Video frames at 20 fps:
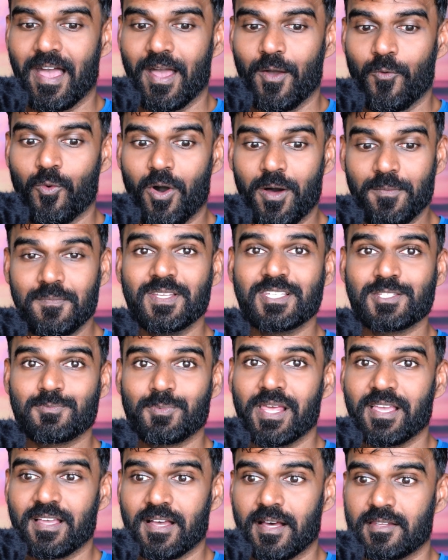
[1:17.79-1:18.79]
Warm
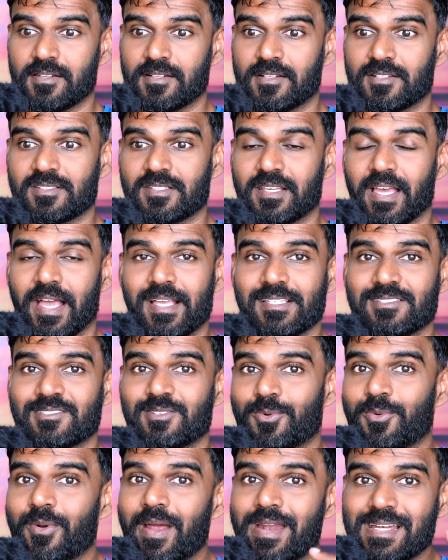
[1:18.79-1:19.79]
display colors is
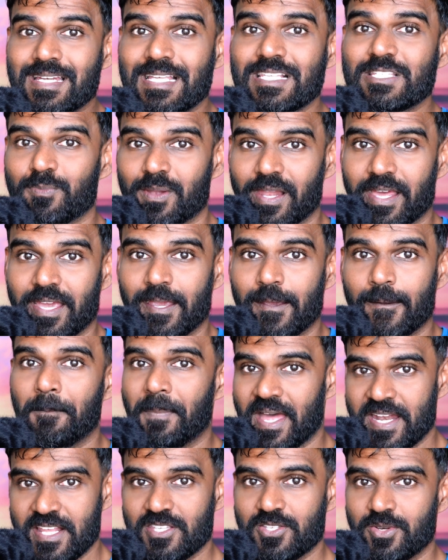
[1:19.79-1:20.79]
the red display.
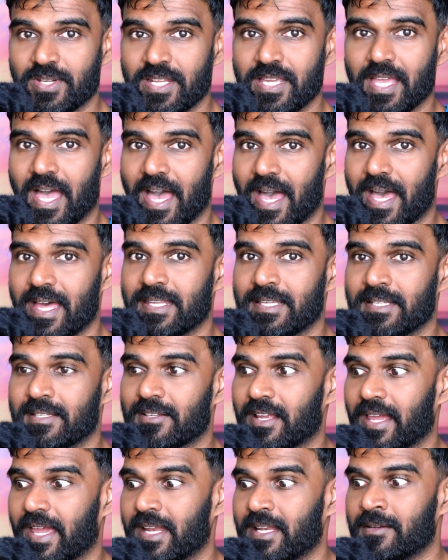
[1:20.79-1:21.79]
Panasonic had it
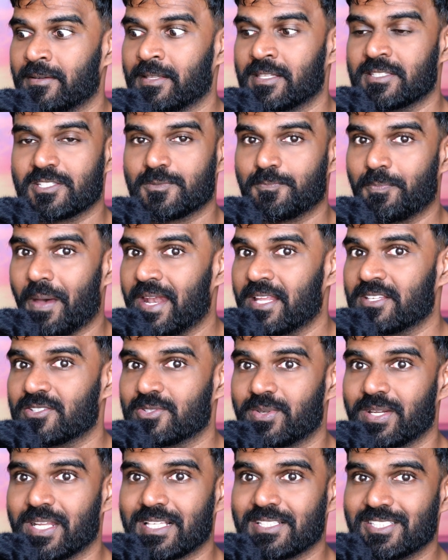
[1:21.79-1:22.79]
in its
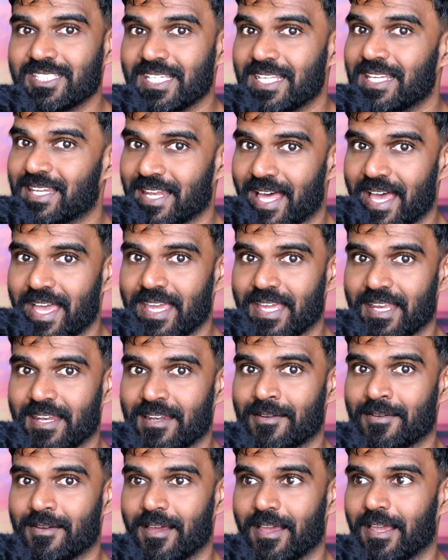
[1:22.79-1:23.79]
Panasonic
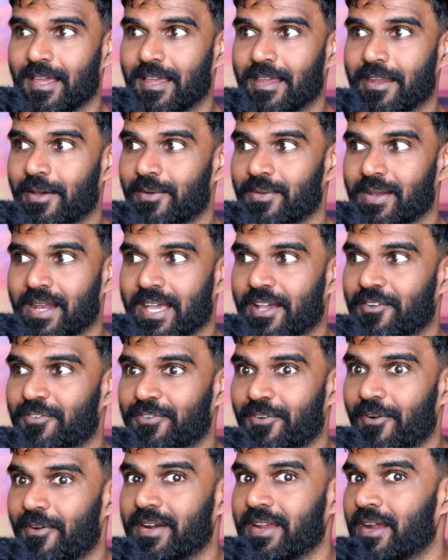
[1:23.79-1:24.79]
G9 you know, like
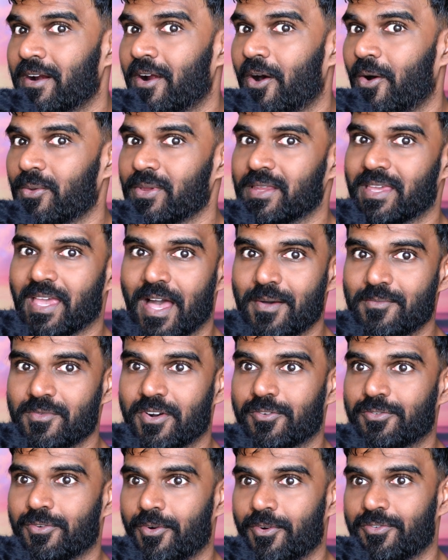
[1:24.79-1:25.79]
four year old
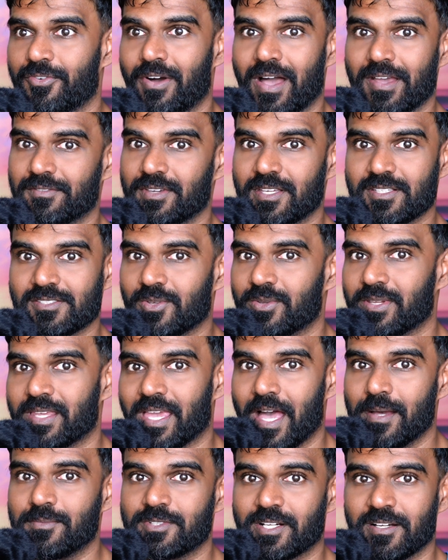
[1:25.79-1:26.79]
camera, four or five years old
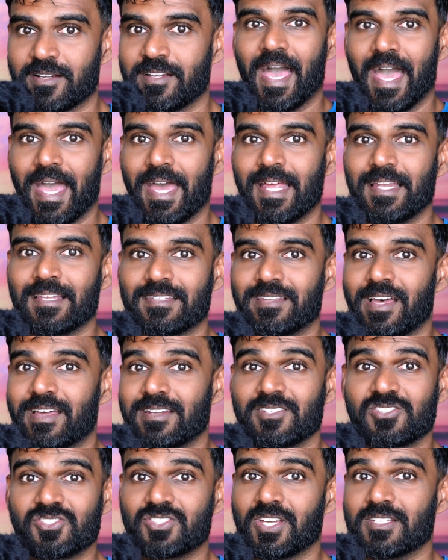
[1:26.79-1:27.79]
camera. And that
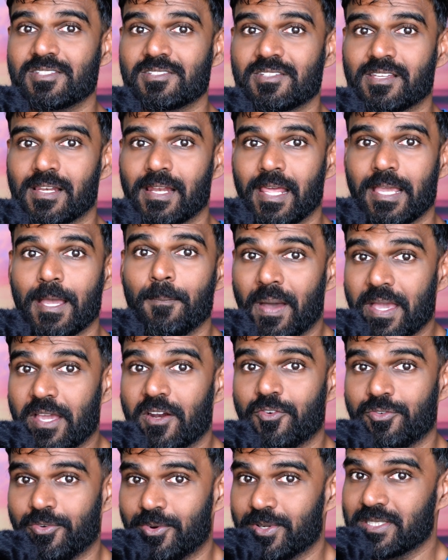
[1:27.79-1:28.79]
is just like a
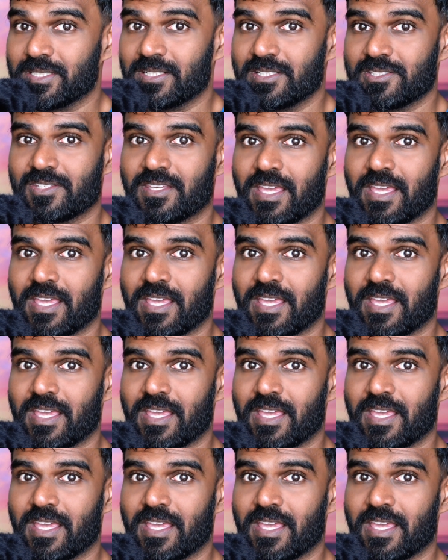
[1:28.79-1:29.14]
micro four thirds